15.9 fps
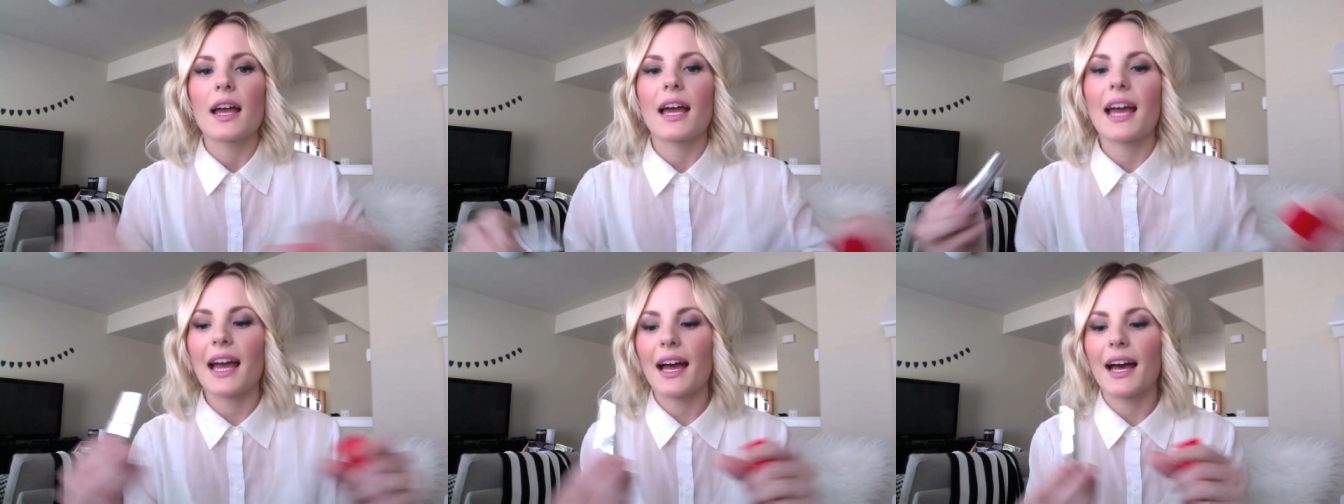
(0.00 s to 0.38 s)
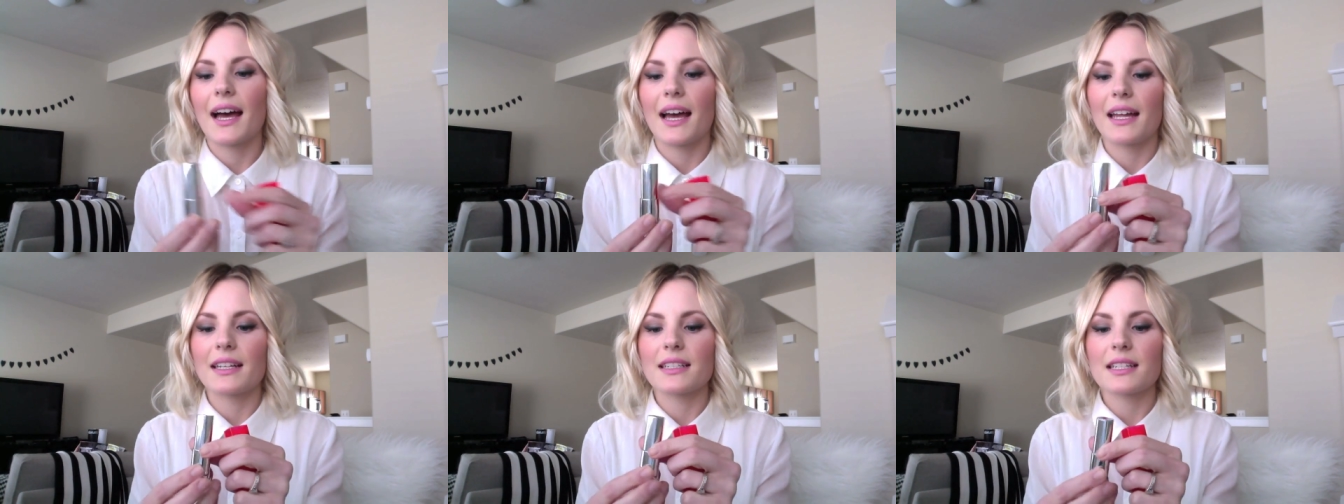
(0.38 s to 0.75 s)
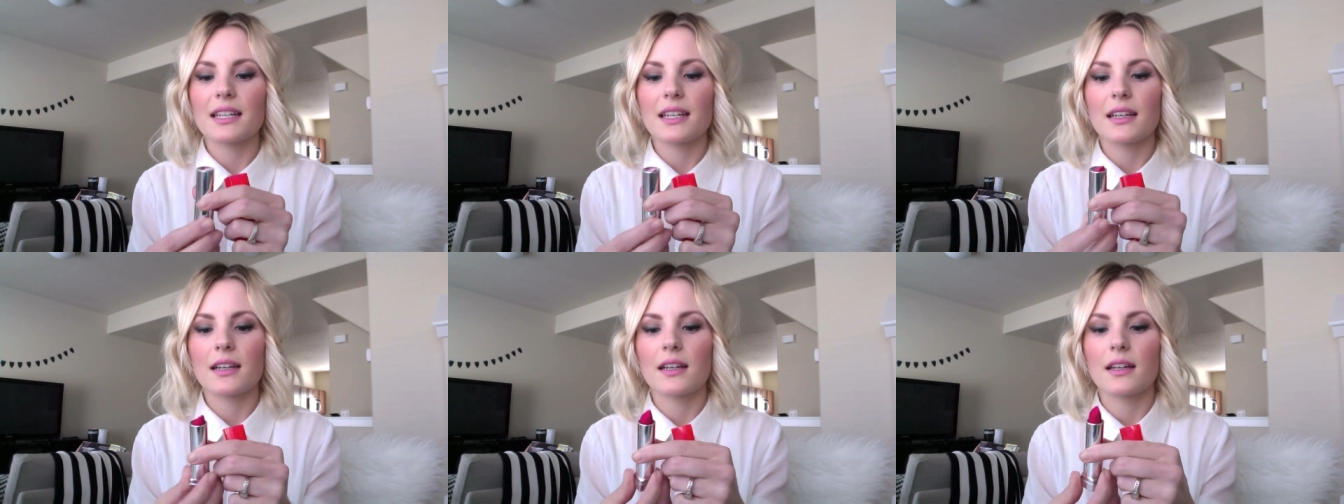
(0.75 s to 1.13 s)
And
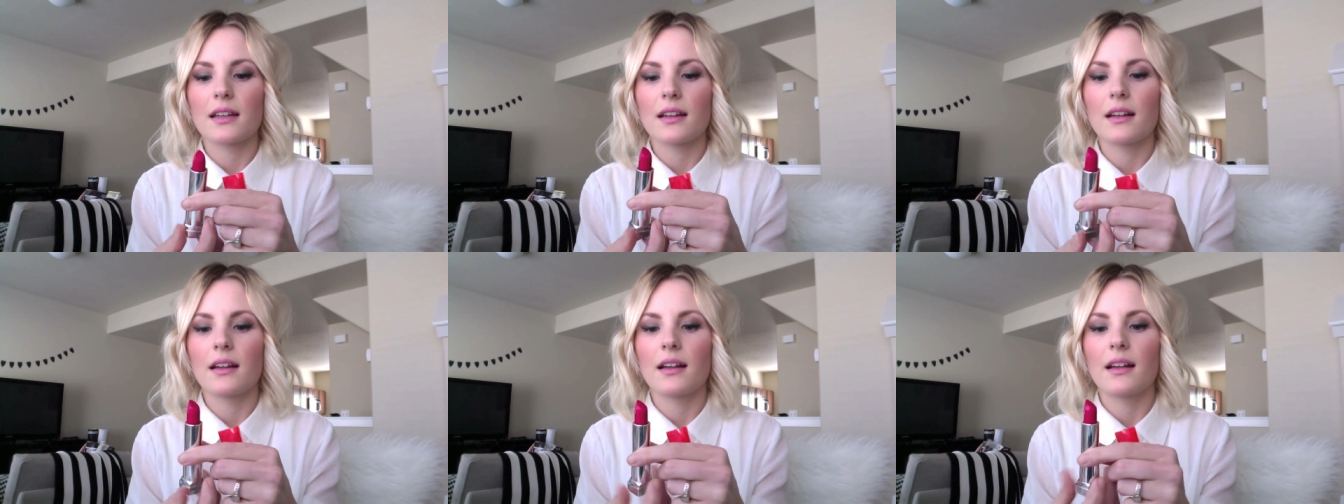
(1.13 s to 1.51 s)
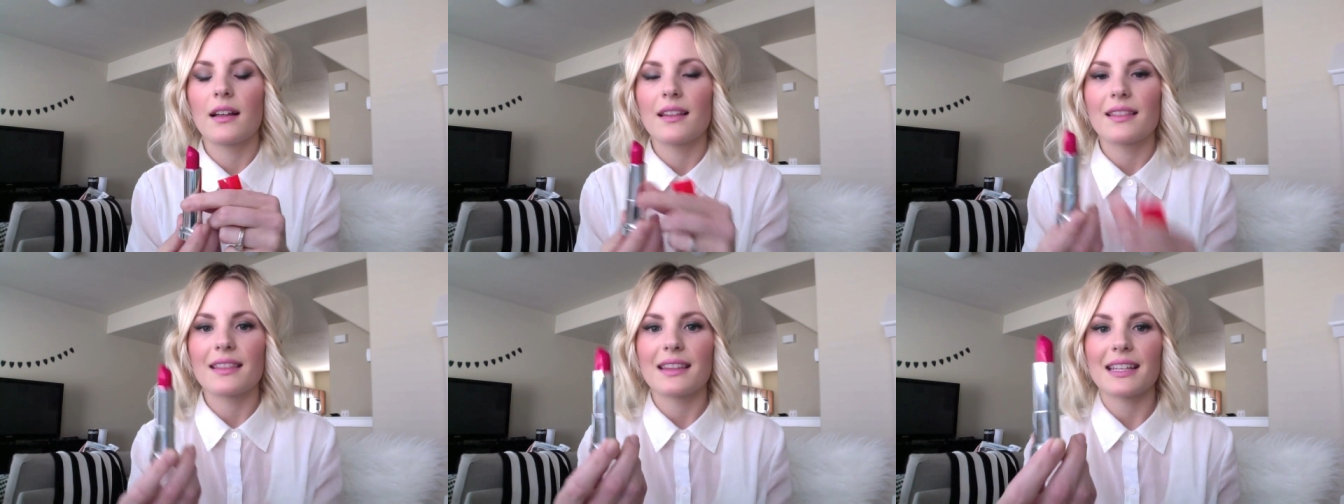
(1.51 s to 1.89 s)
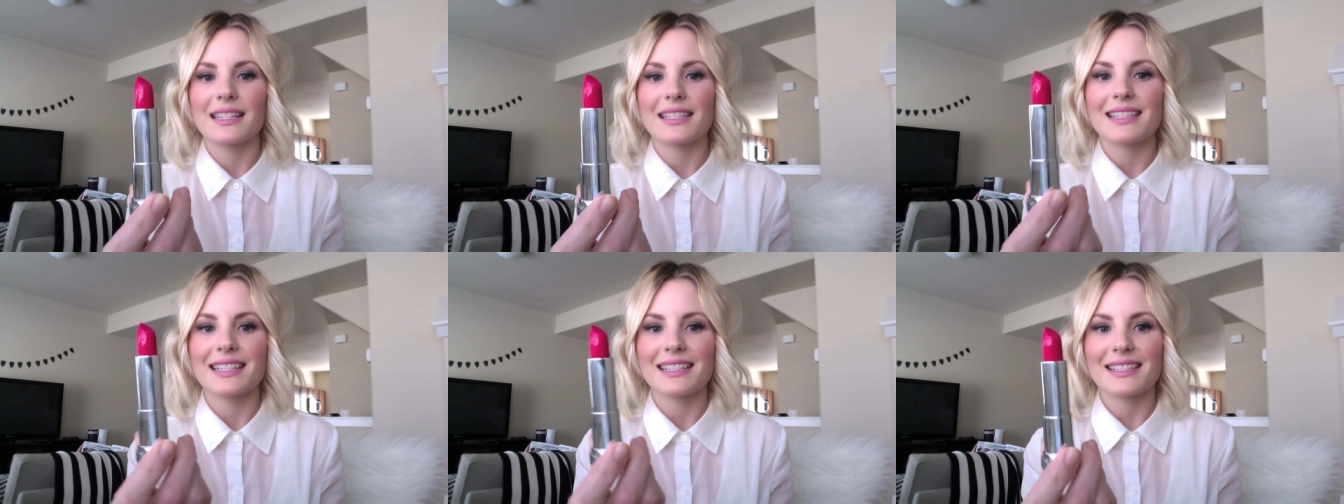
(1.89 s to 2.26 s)

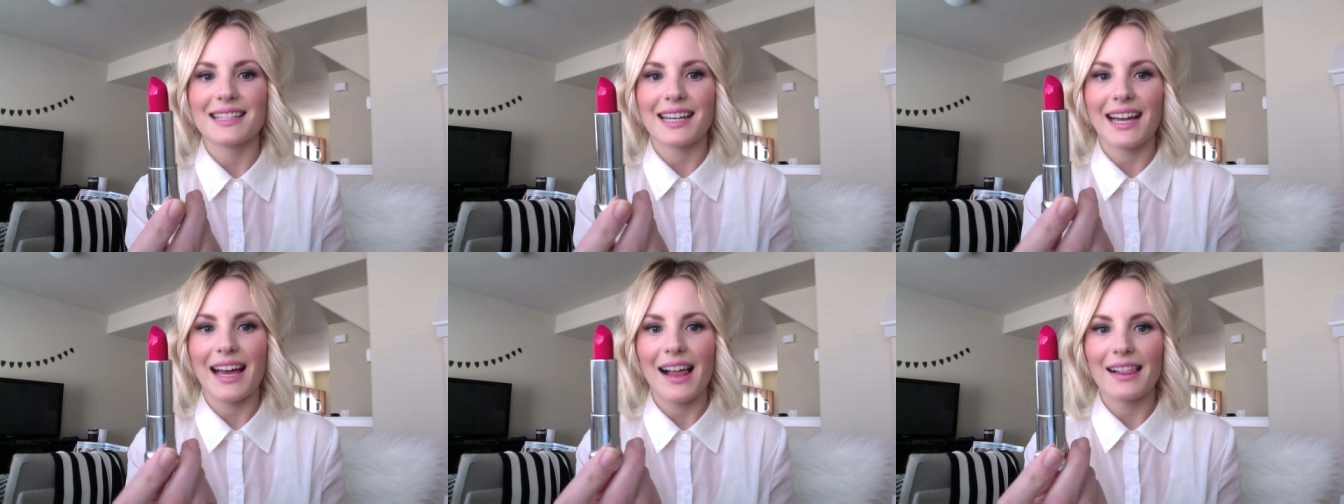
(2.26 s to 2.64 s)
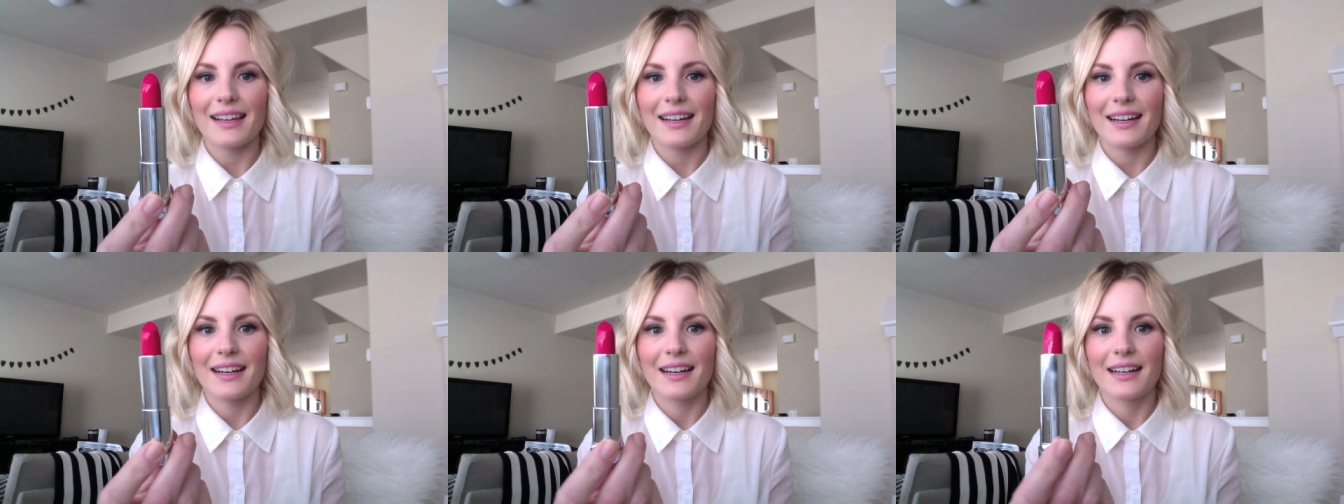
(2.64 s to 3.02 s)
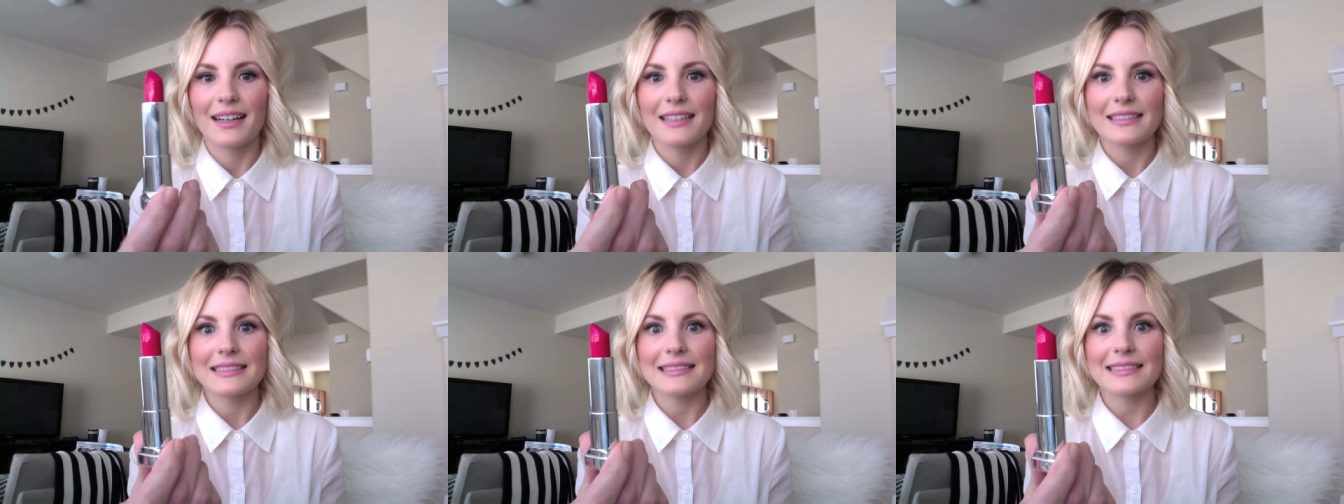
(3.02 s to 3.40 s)
this is the color.
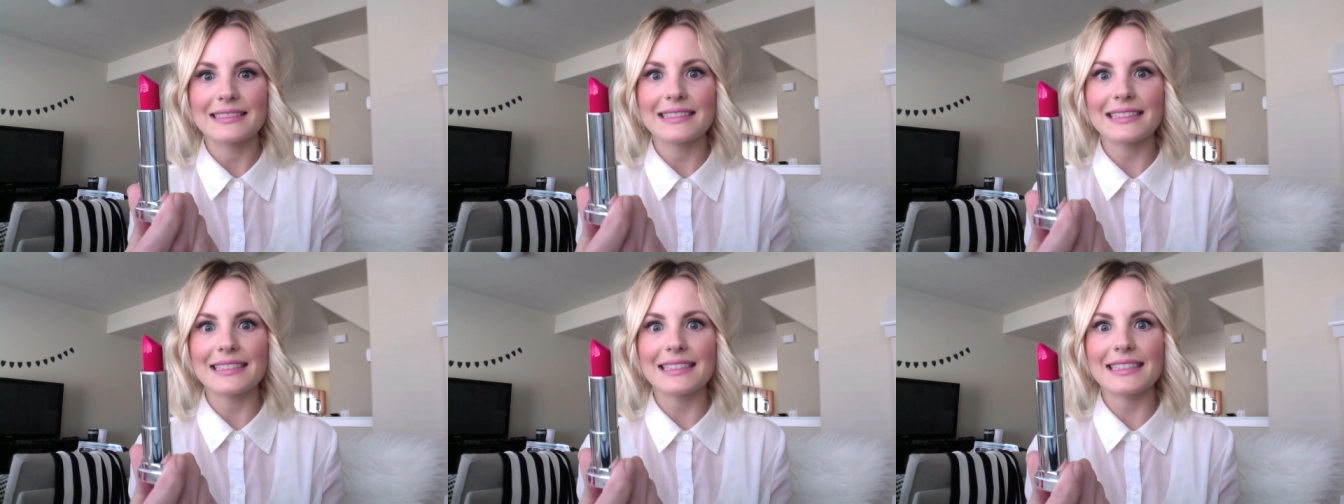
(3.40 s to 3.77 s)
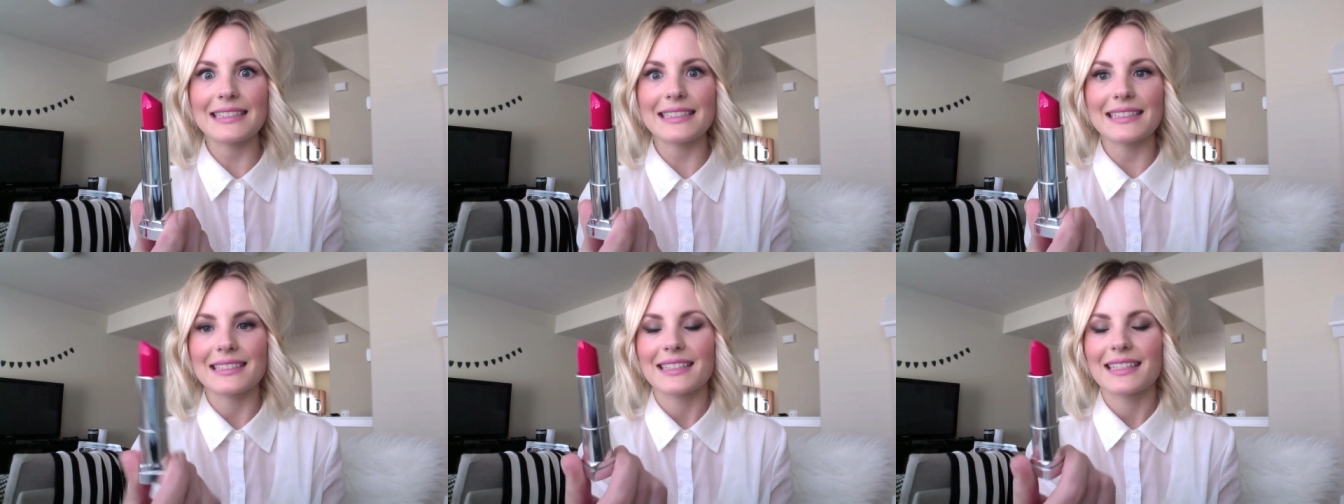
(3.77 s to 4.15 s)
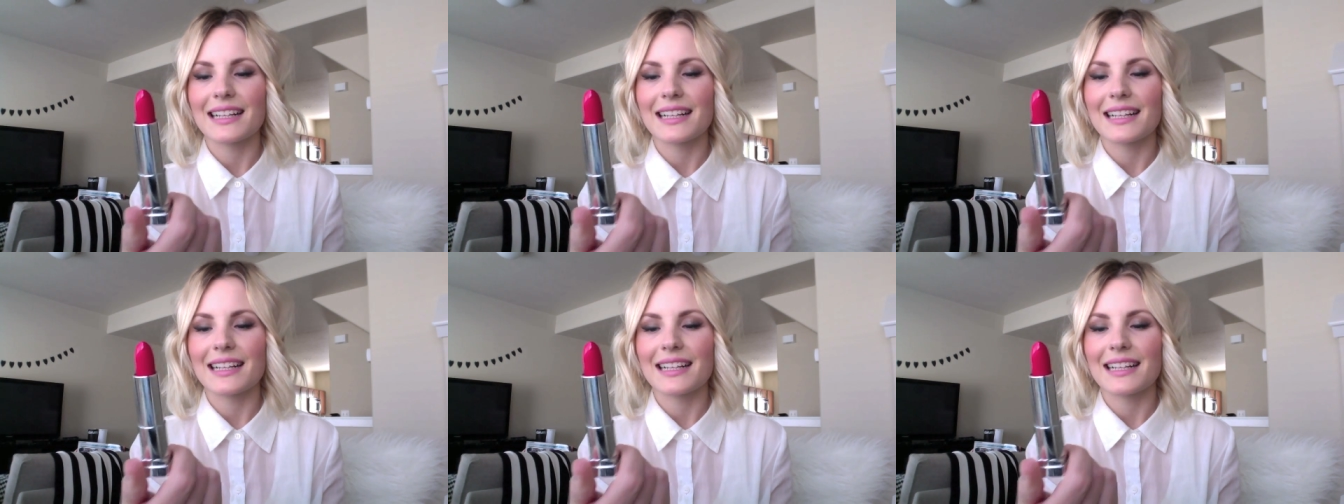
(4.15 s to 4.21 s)
Ah!